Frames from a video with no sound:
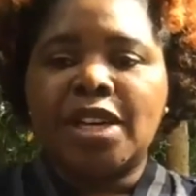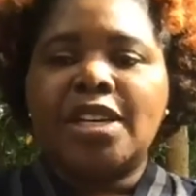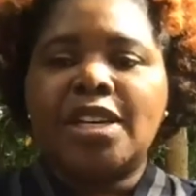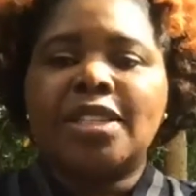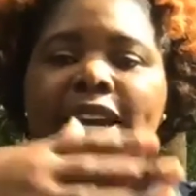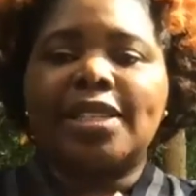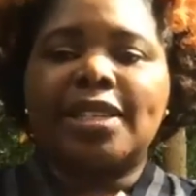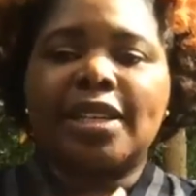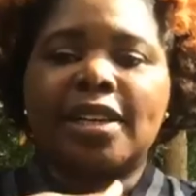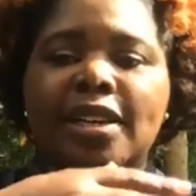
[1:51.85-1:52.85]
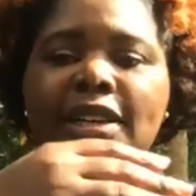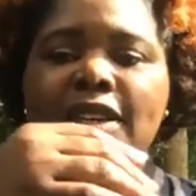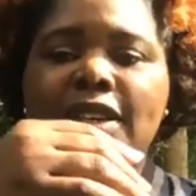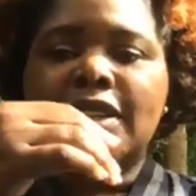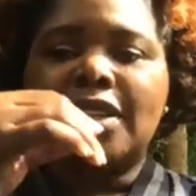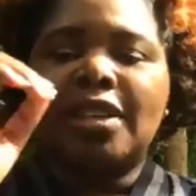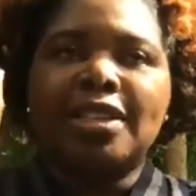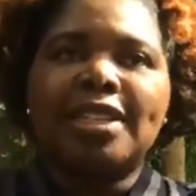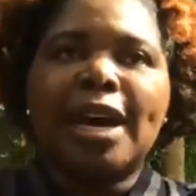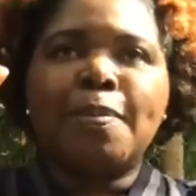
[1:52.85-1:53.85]
So yes, the the
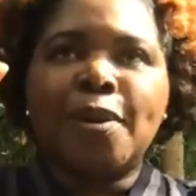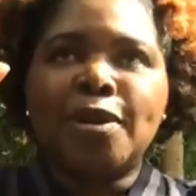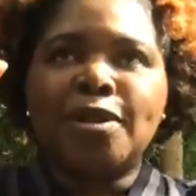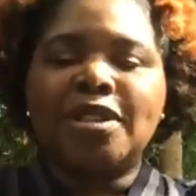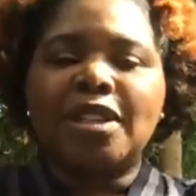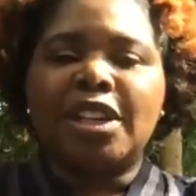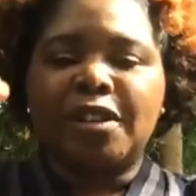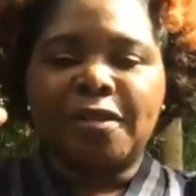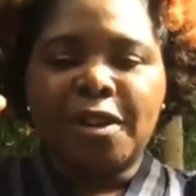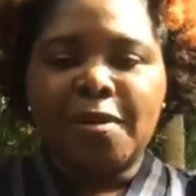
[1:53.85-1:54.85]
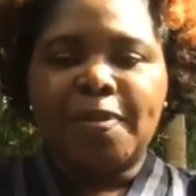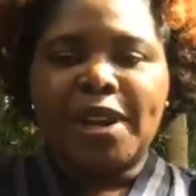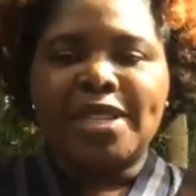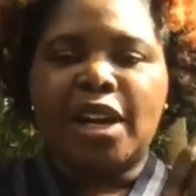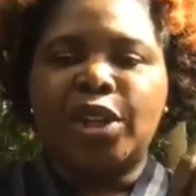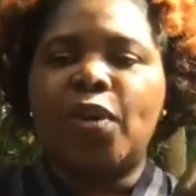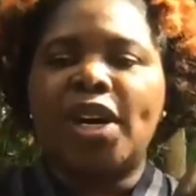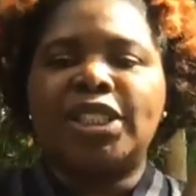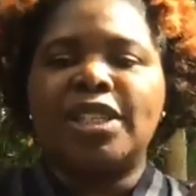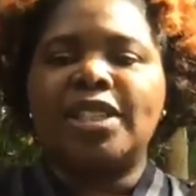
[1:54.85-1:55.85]
samples differ based on the
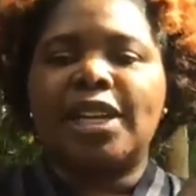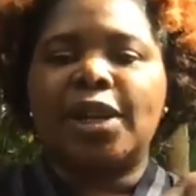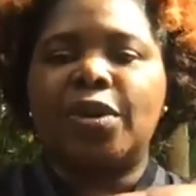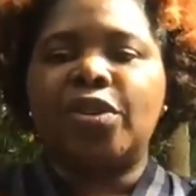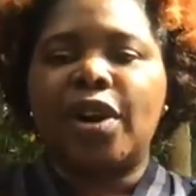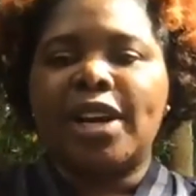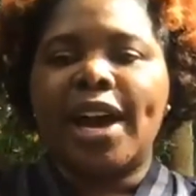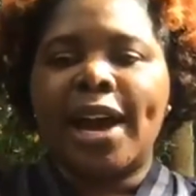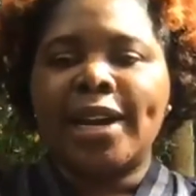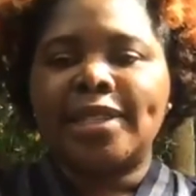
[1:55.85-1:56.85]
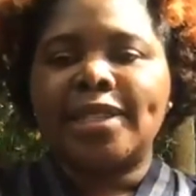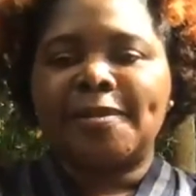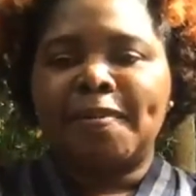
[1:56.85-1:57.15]
questions that they were trying to ask.